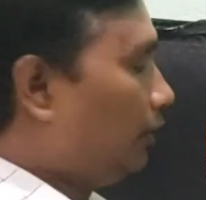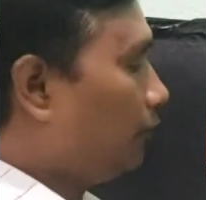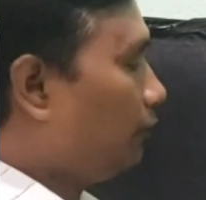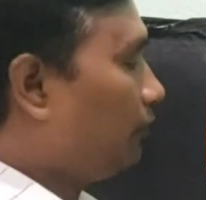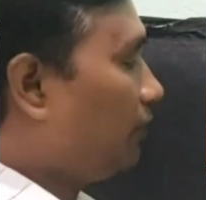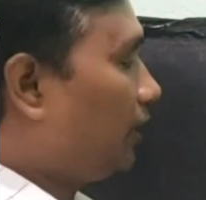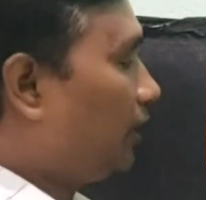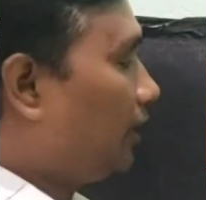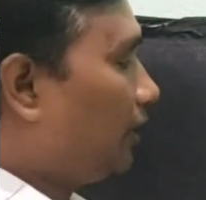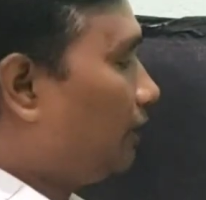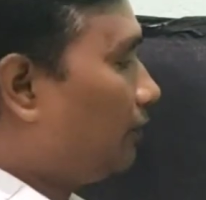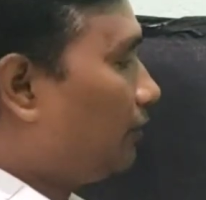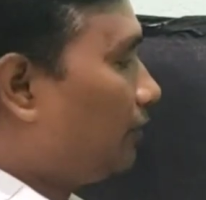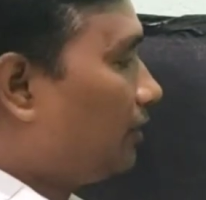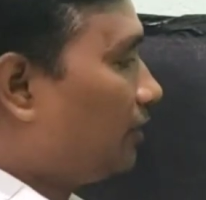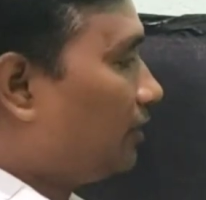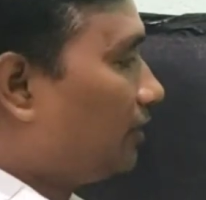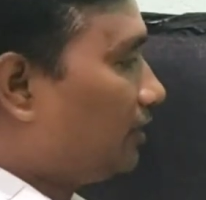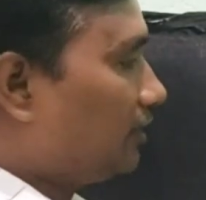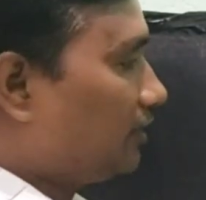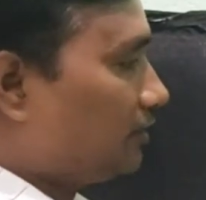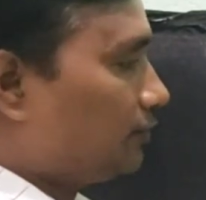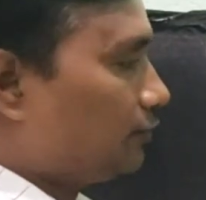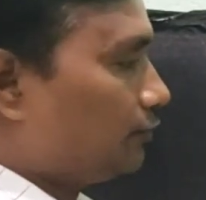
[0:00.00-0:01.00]
Whenever
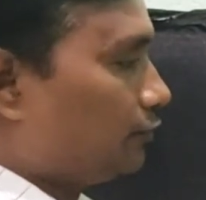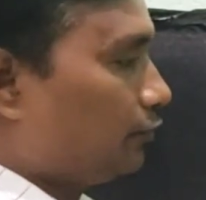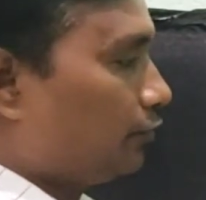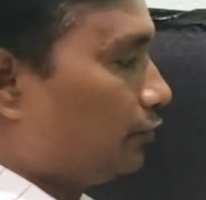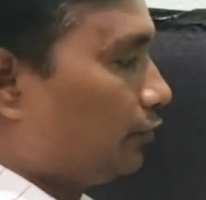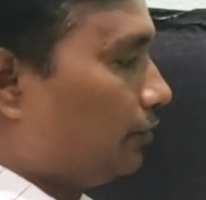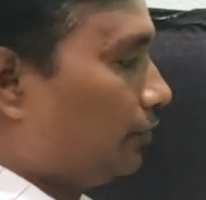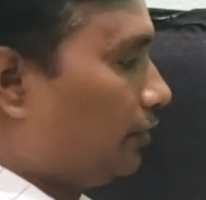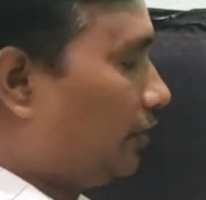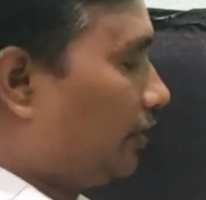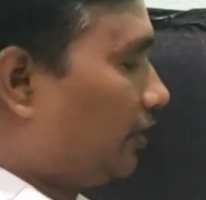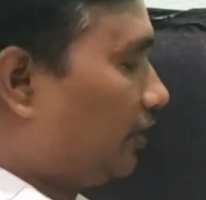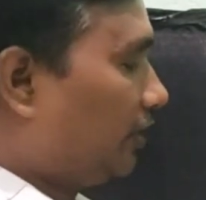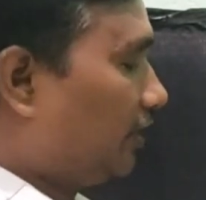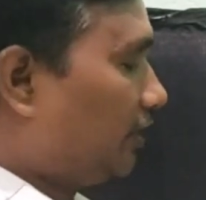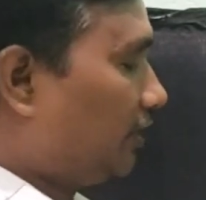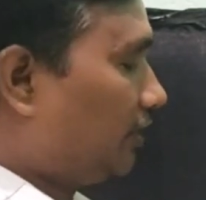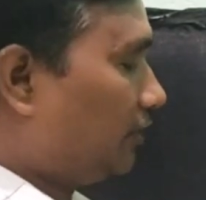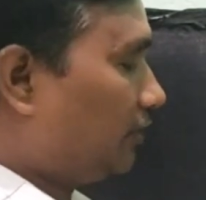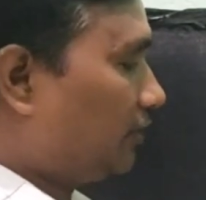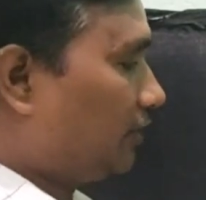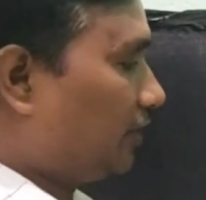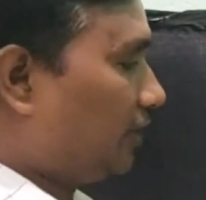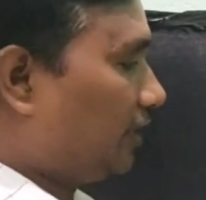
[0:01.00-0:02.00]
this food
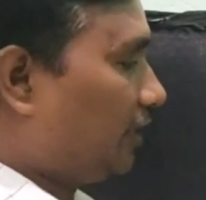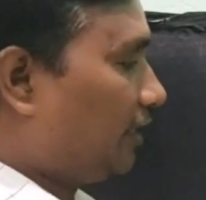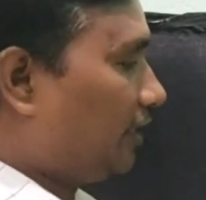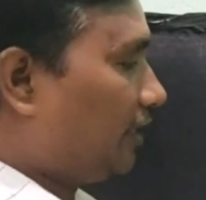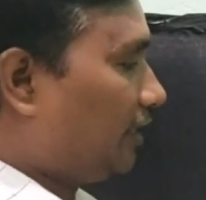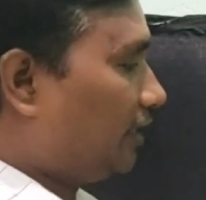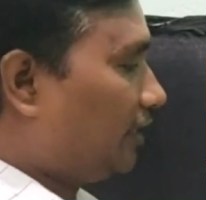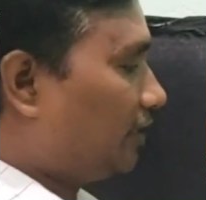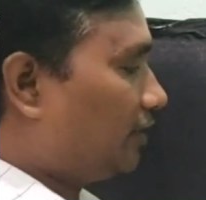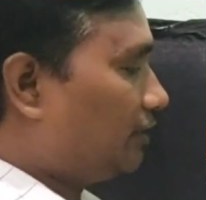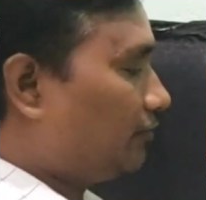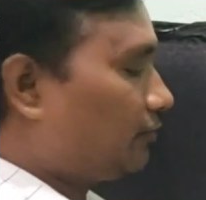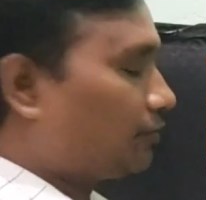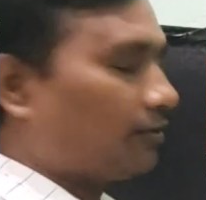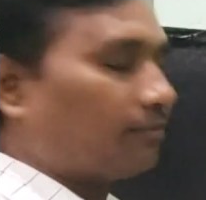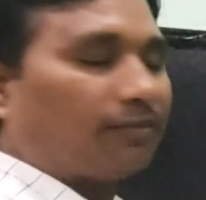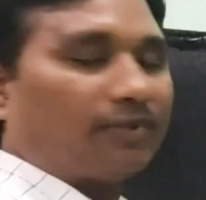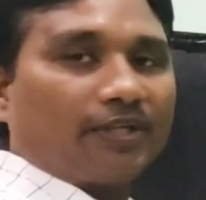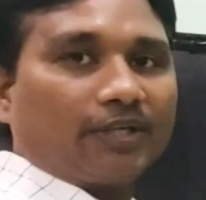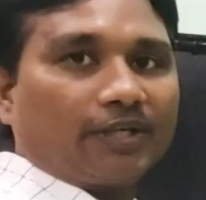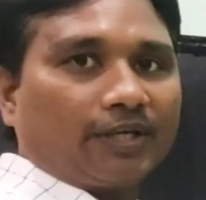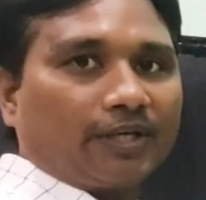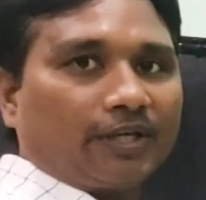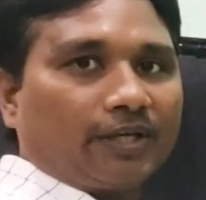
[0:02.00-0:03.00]
receives heat energy from
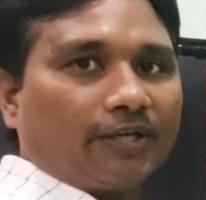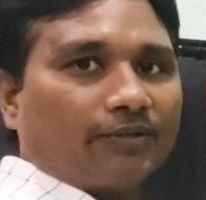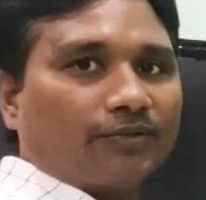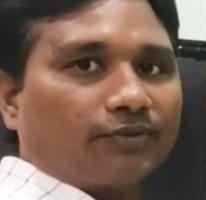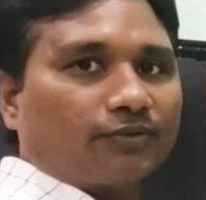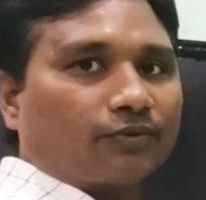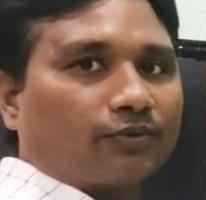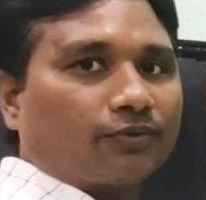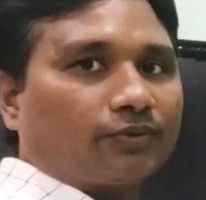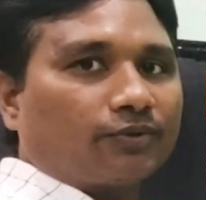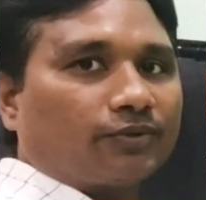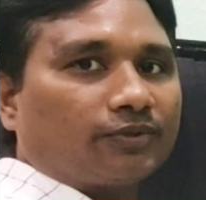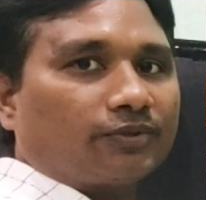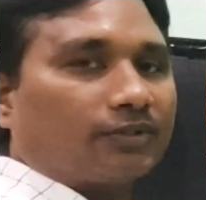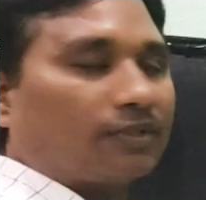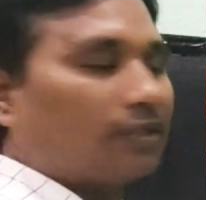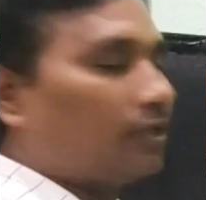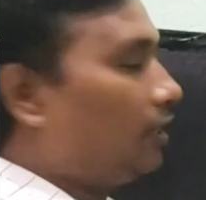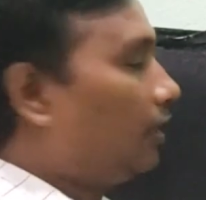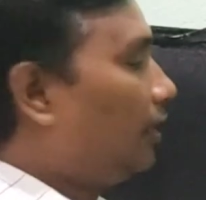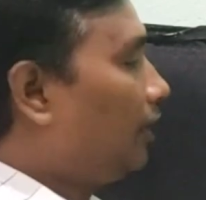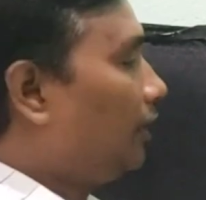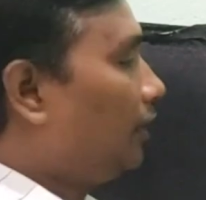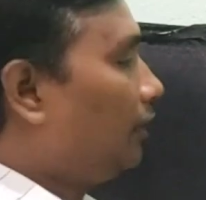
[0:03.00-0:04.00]
the heat source,
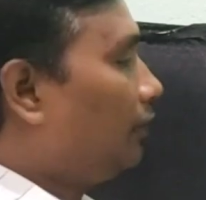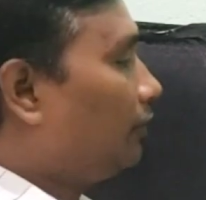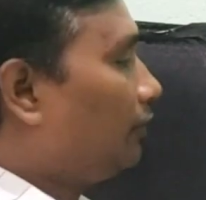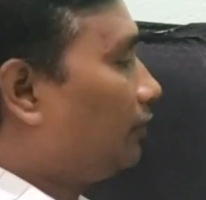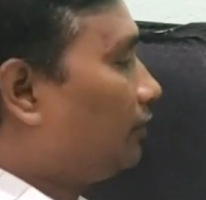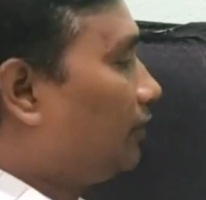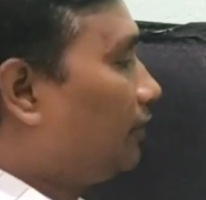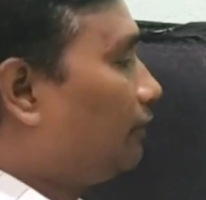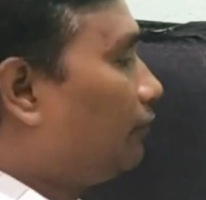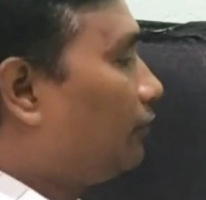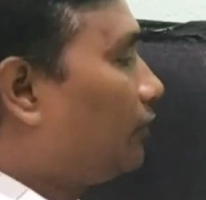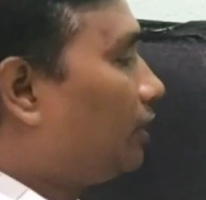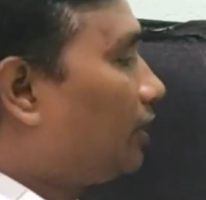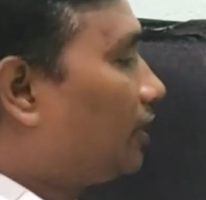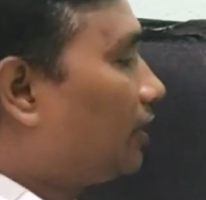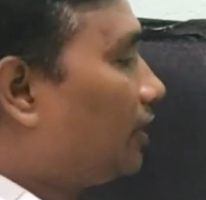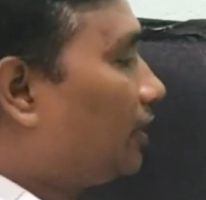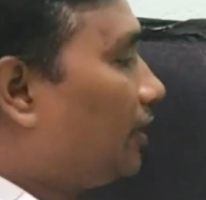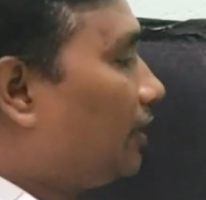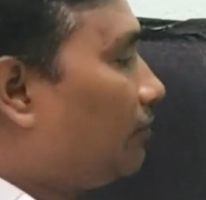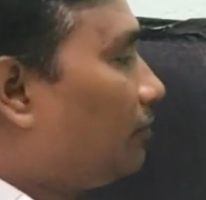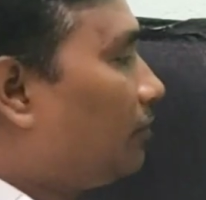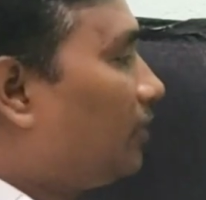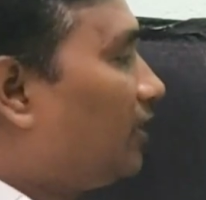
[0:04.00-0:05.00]
the water
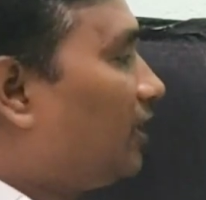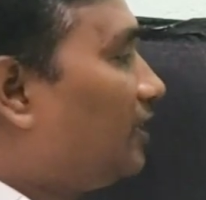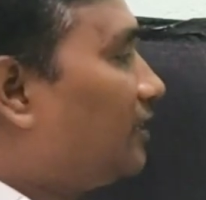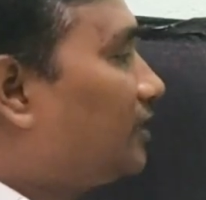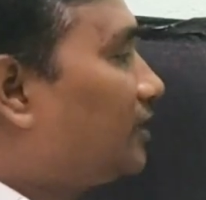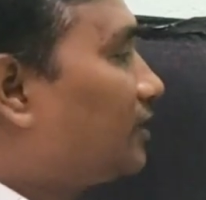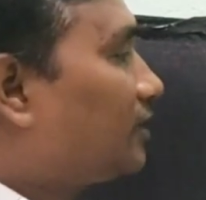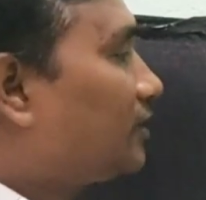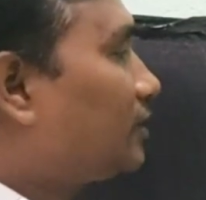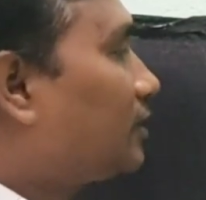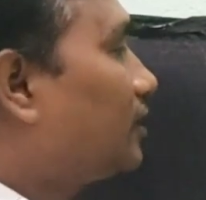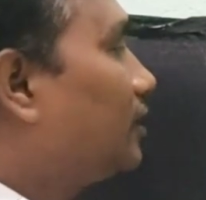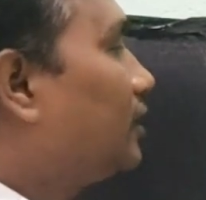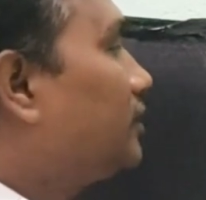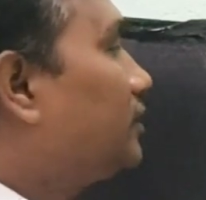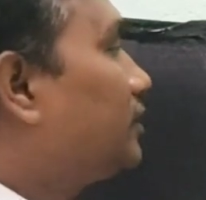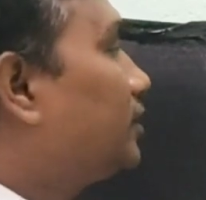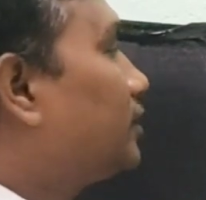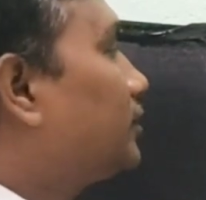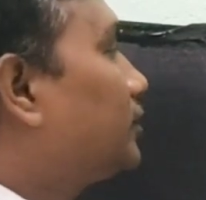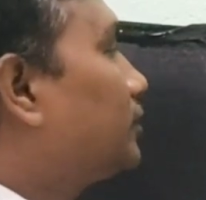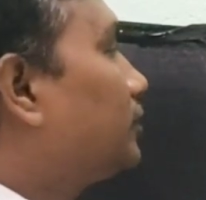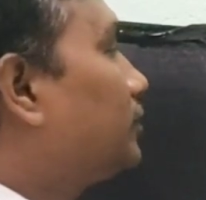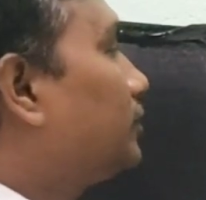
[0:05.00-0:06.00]
temperature
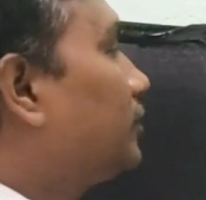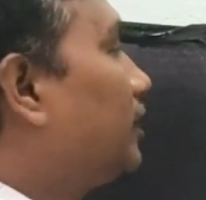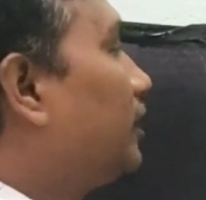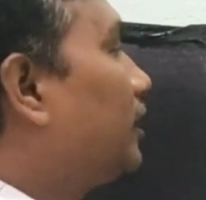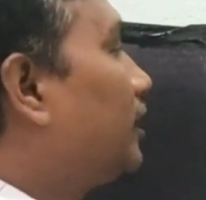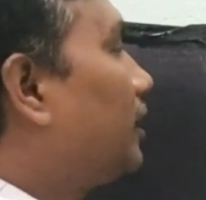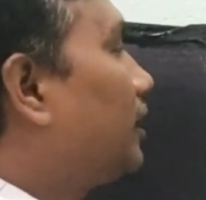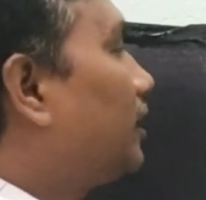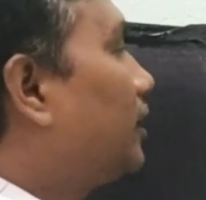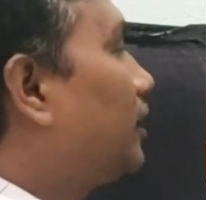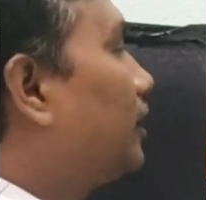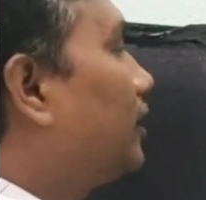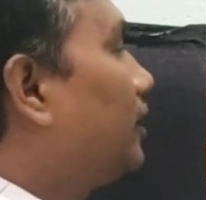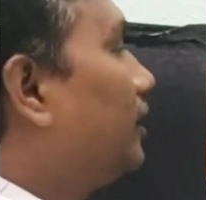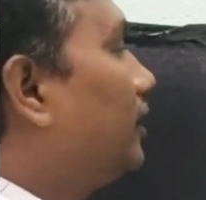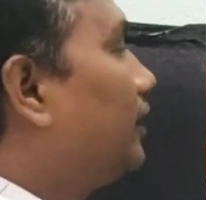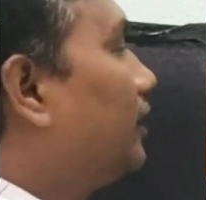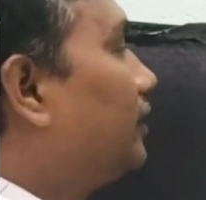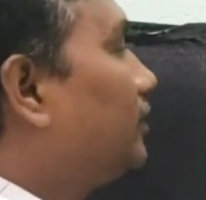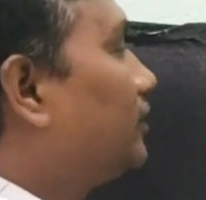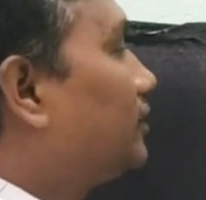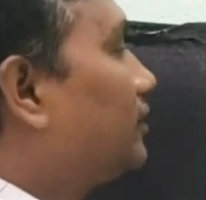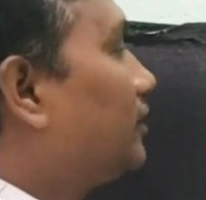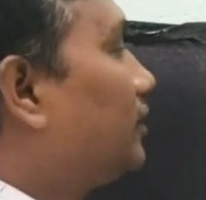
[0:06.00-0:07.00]
reaches to the 100
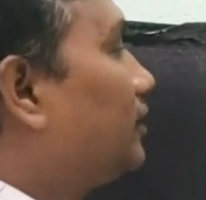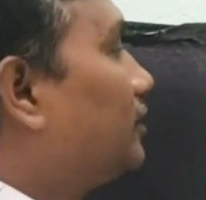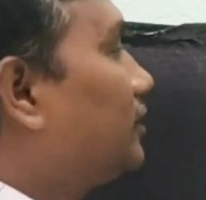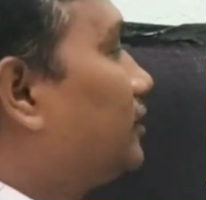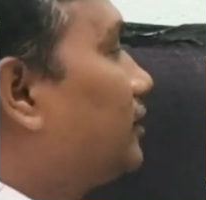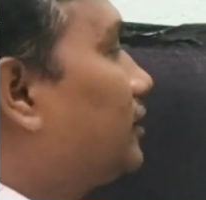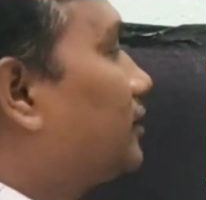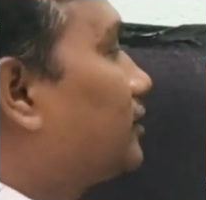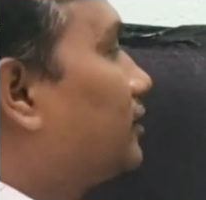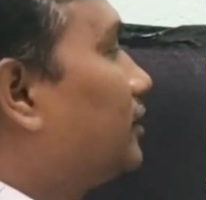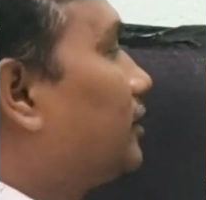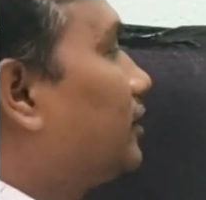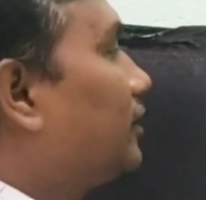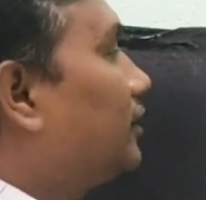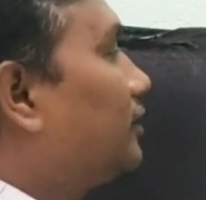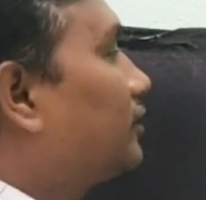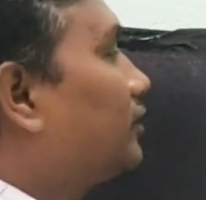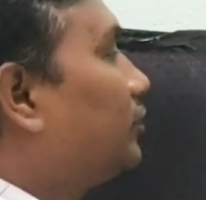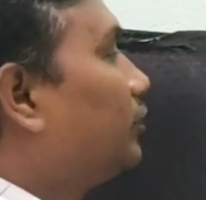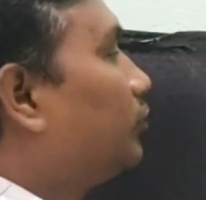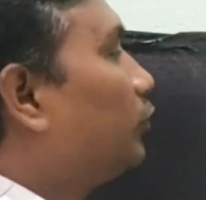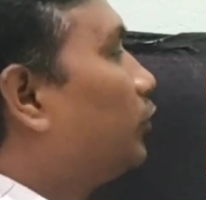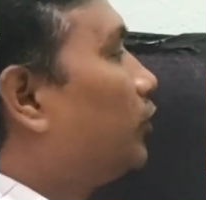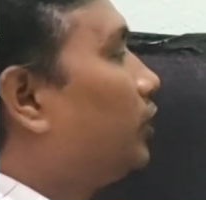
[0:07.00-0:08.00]
degrees Celsius, that is
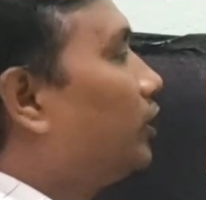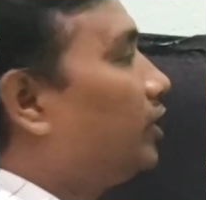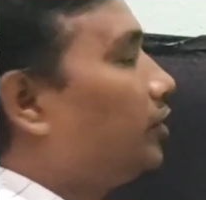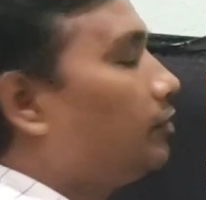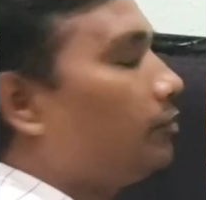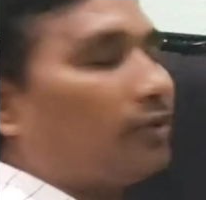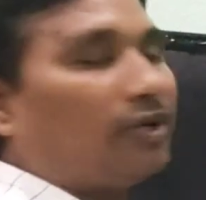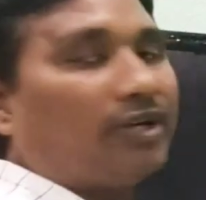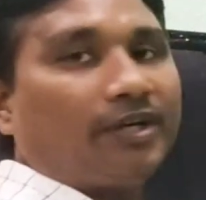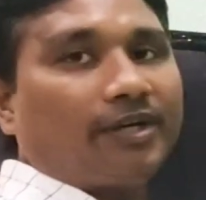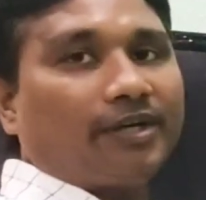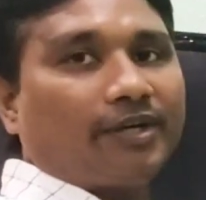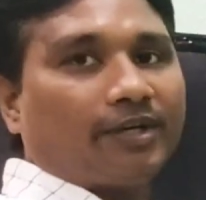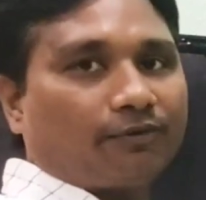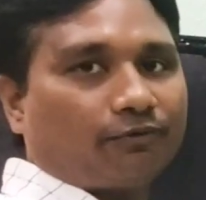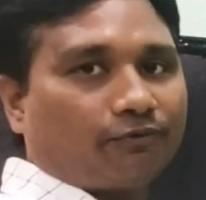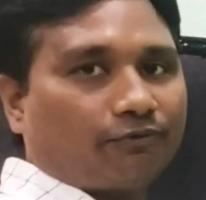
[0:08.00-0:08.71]
the boiling point